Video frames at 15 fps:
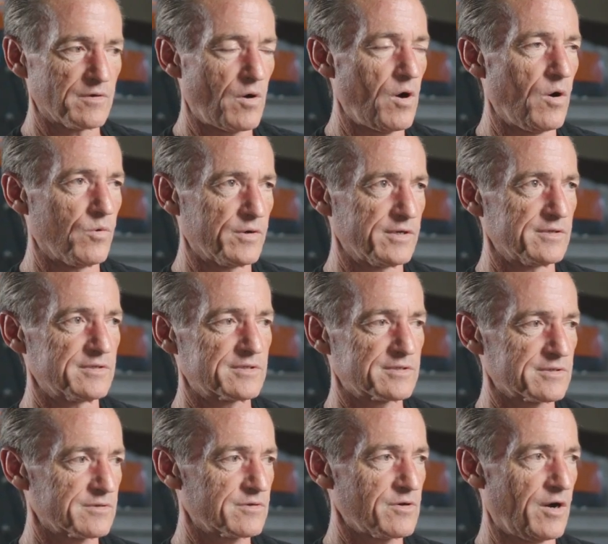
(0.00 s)

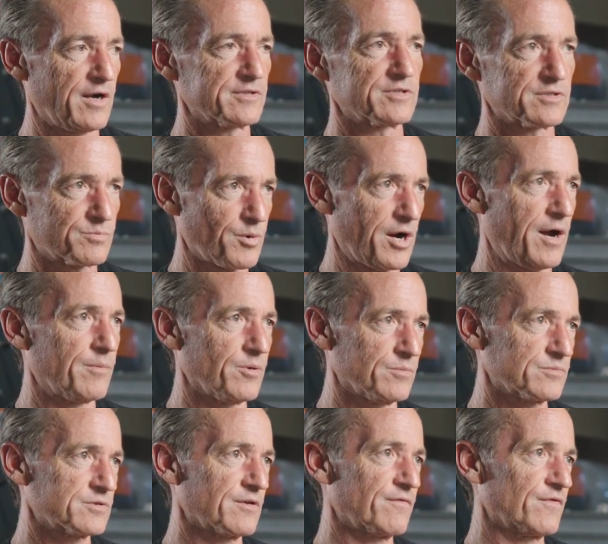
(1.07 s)
always causes
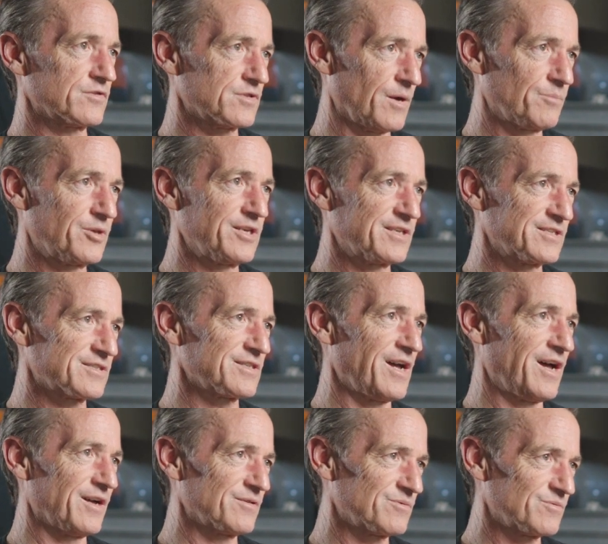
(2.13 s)
problems. If something is
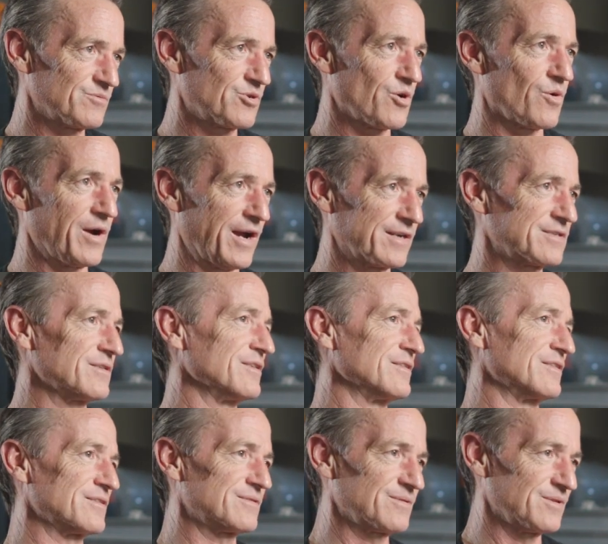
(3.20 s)
not correct,
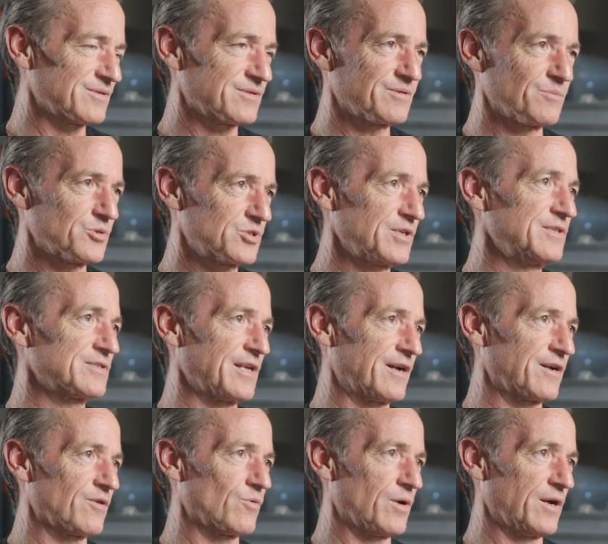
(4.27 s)
the machine's not going to